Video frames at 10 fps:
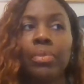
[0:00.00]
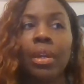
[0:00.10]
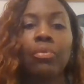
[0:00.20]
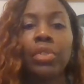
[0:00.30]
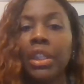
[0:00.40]

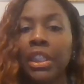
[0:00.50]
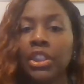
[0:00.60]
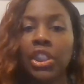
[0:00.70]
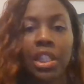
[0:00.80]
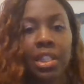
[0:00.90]

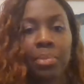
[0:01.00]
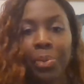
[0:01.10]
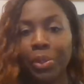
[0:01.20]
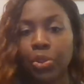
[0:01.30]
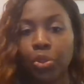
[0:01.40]
religious,
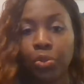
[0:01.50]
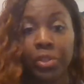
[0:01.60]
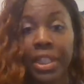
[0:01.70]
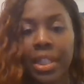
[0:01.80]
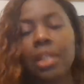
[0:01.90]
spiritual
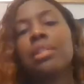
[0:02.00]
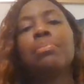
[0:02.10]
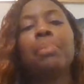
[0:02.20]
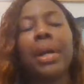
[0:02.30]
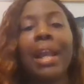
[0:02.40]
reasons,
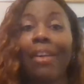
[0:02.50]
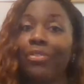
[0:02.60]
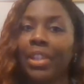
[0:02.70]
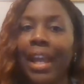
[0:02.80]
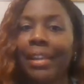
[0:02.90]
but I
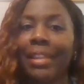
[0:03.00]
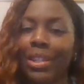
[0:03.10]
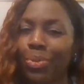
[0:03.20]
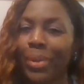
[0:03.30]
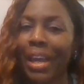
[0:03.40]
feel like
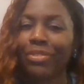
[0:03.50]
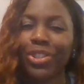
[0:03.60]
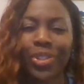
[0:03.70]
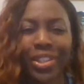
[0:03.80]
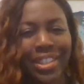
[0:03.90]
that's where we have to
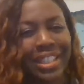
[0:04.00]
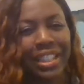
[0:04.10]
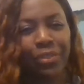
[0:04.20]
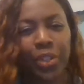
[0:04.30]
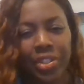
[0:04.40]
start. Seek
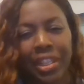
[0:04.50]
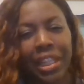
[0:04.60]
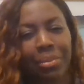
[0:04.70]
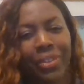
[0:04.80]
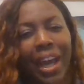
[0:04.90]
ye first the
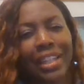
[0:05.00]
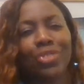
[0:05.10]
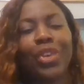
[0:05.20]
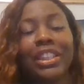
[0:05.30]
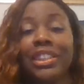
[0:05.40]
kingdom of God and
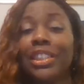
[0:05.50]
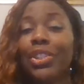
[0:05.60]
his righteousness.